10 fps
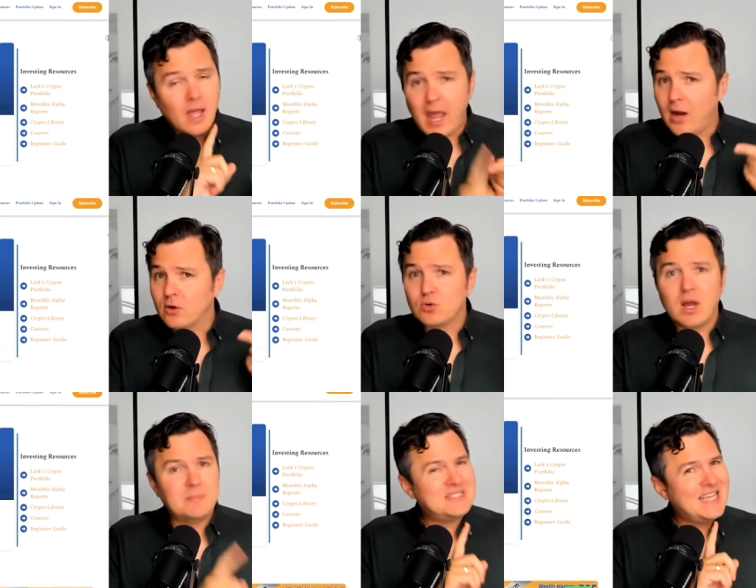
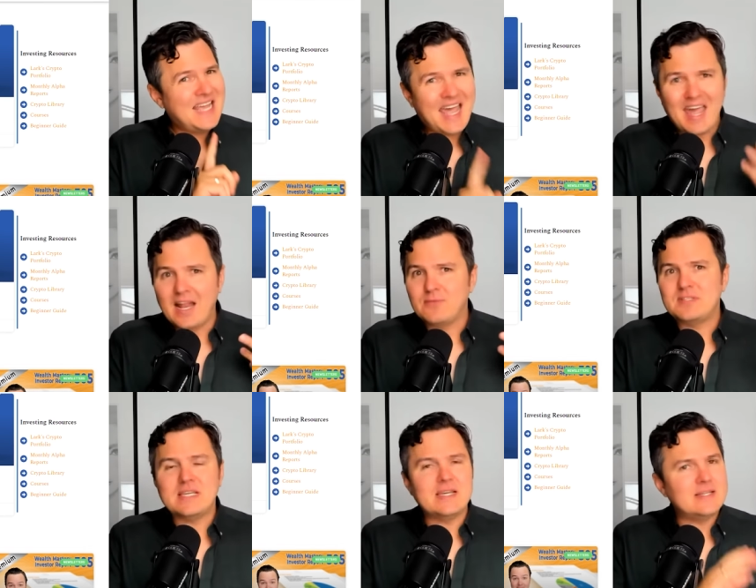Airdrops, N F
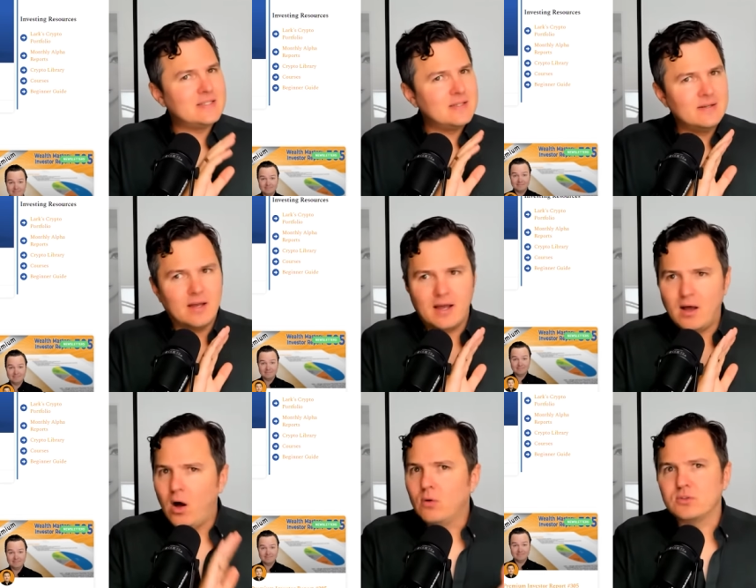Ts, uh,
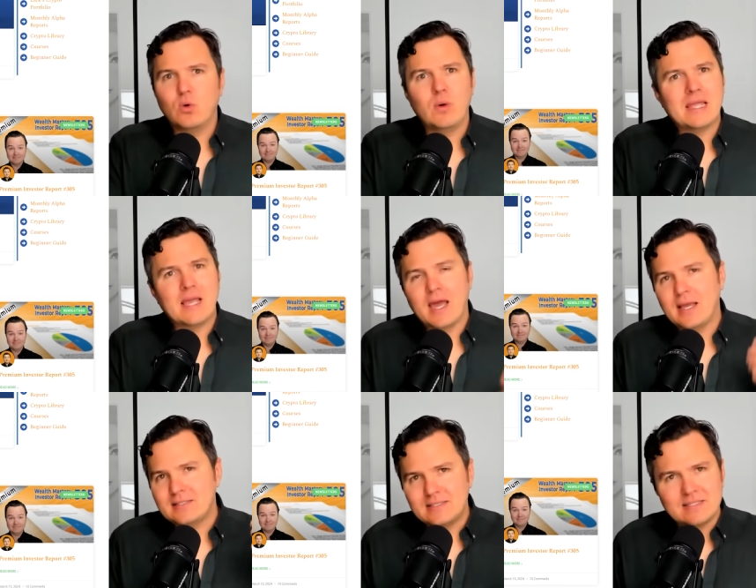altcoin
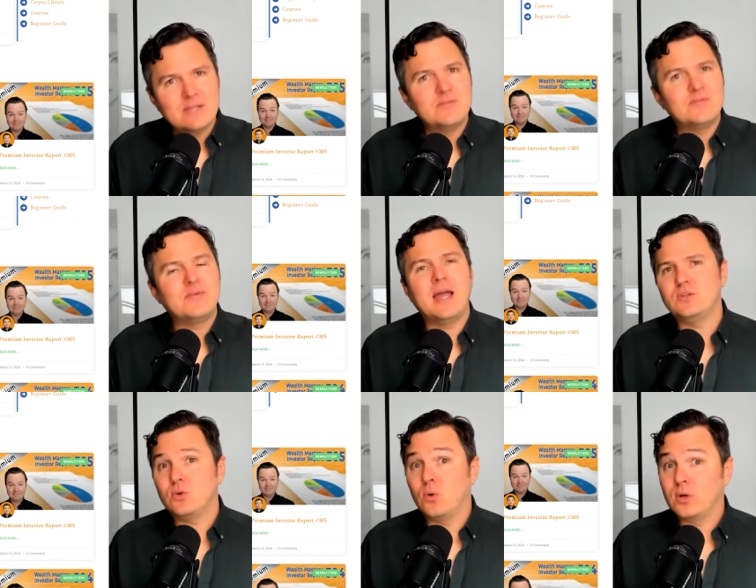guides, DeFi
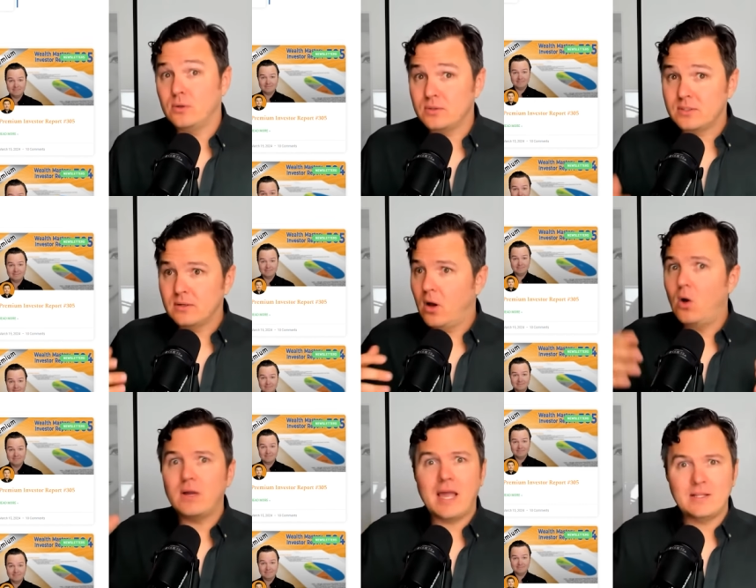tutorials,
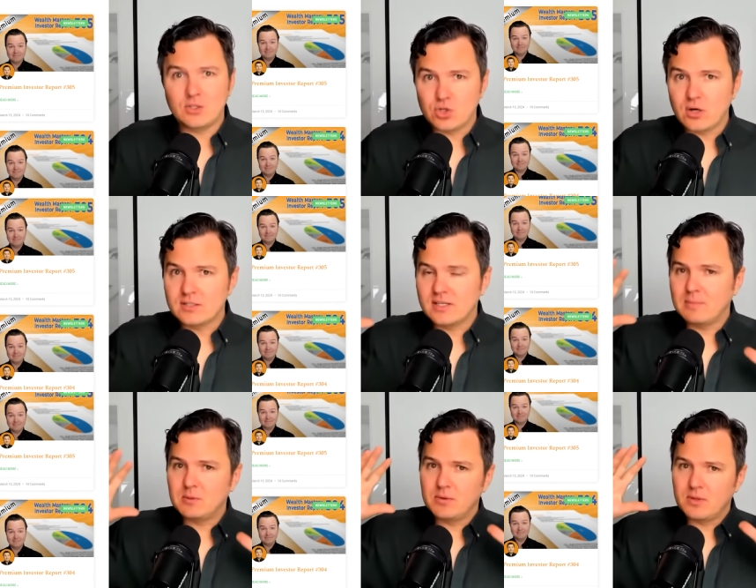all kinds of chart
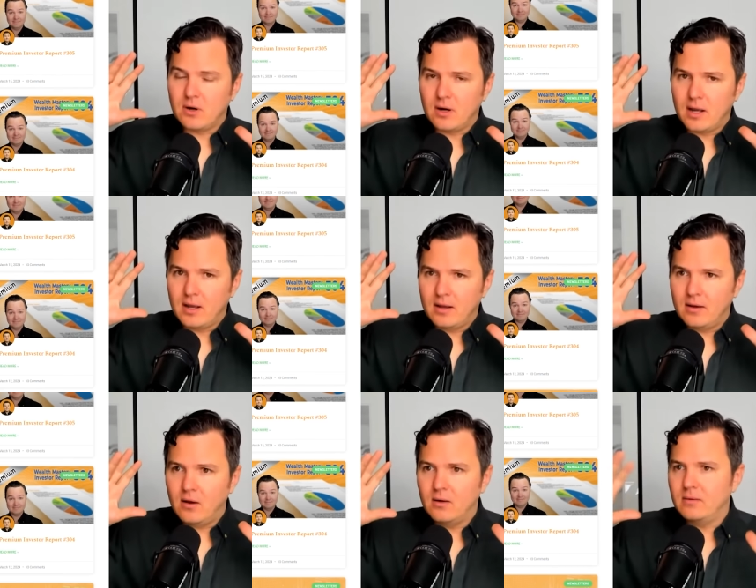setups with our uh,
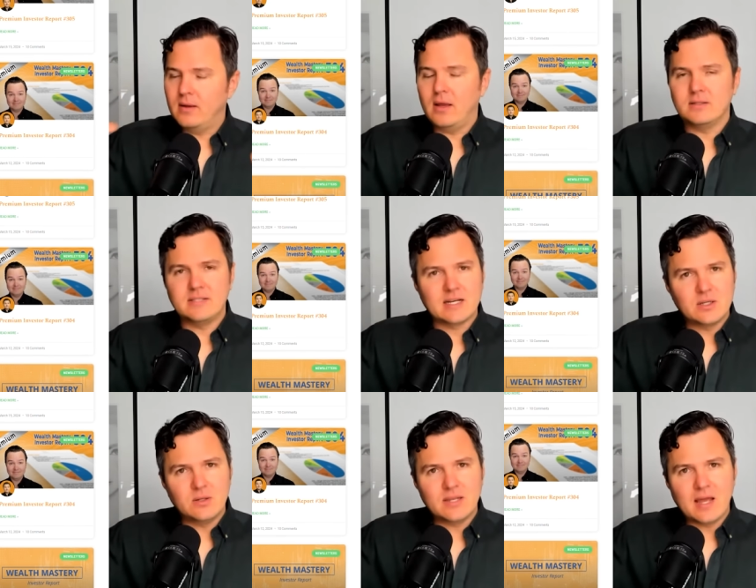uh,
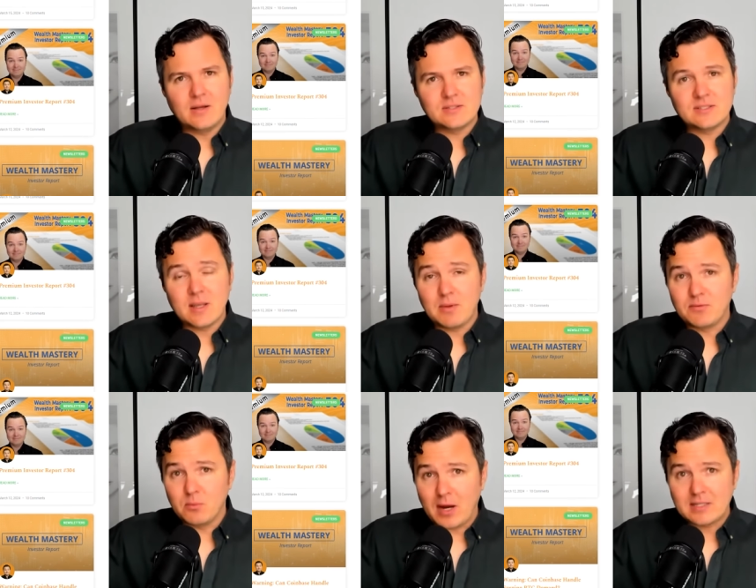technical analysis coming
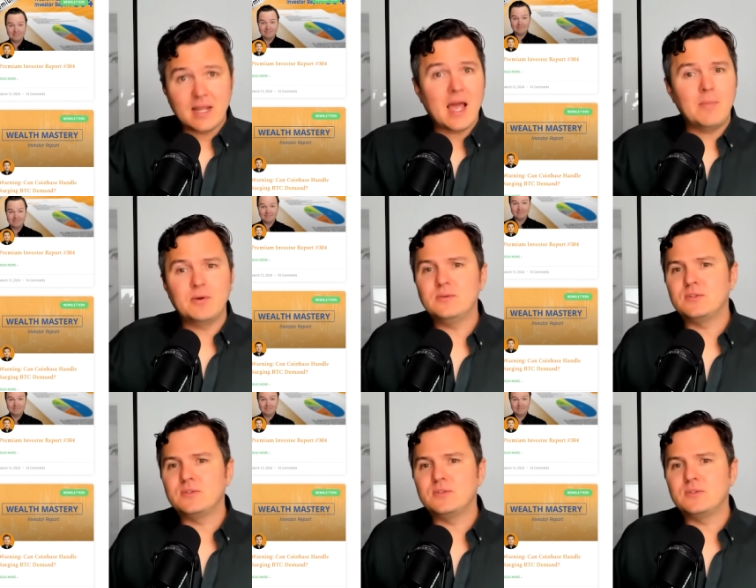from Rect Capital.